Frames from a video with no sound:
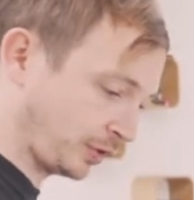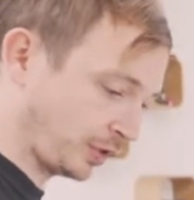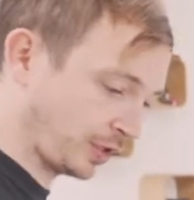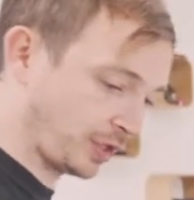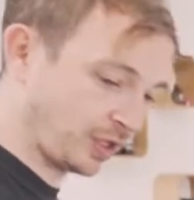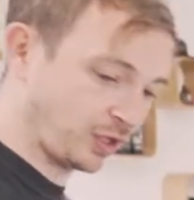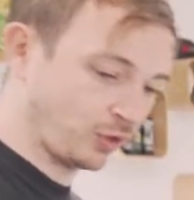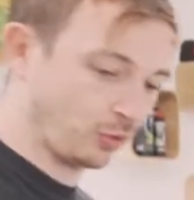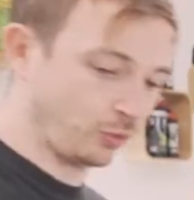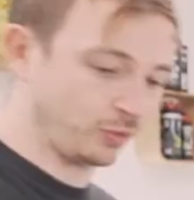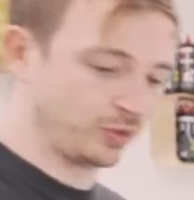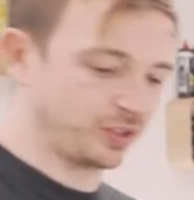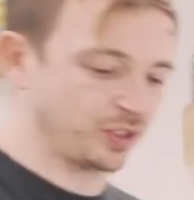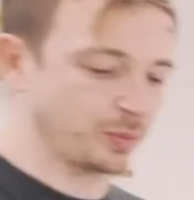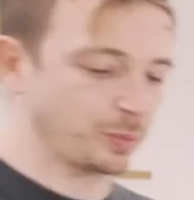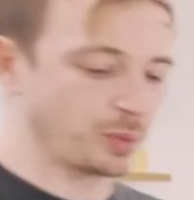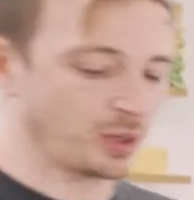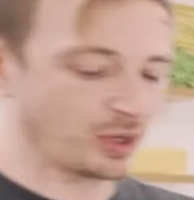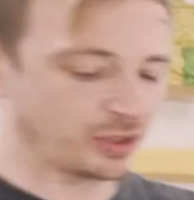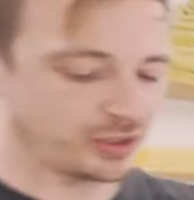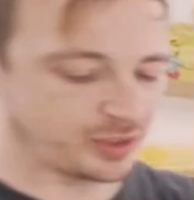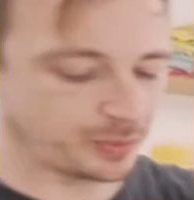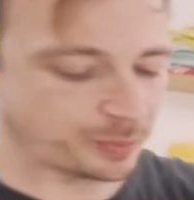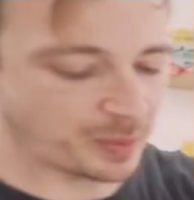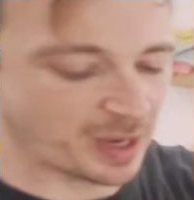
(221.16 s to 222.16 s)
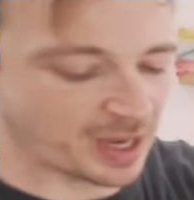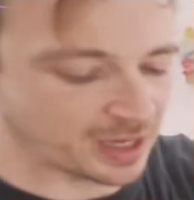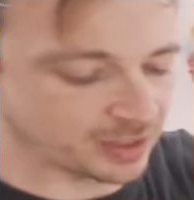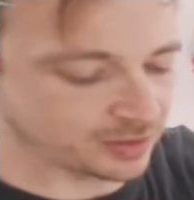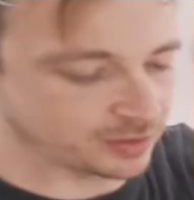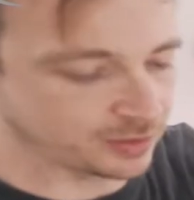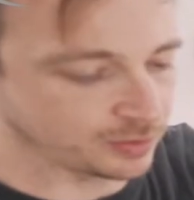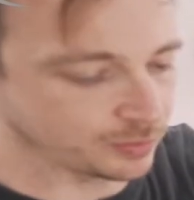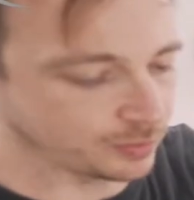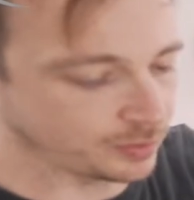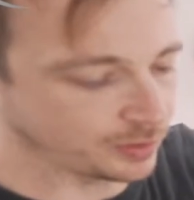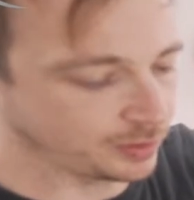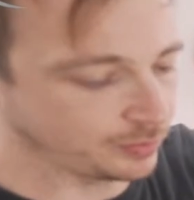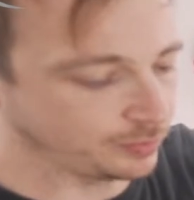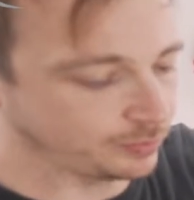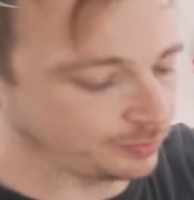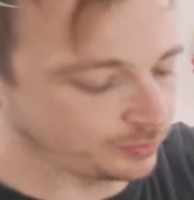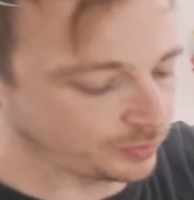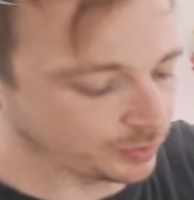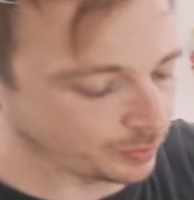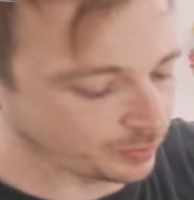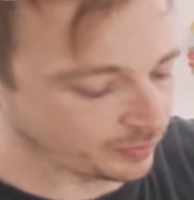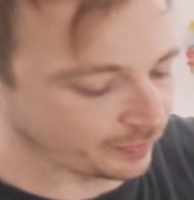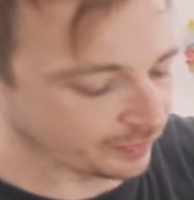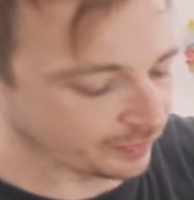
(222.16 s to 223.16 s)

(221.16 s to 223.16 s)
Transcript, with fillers: They always supply spares to be, to be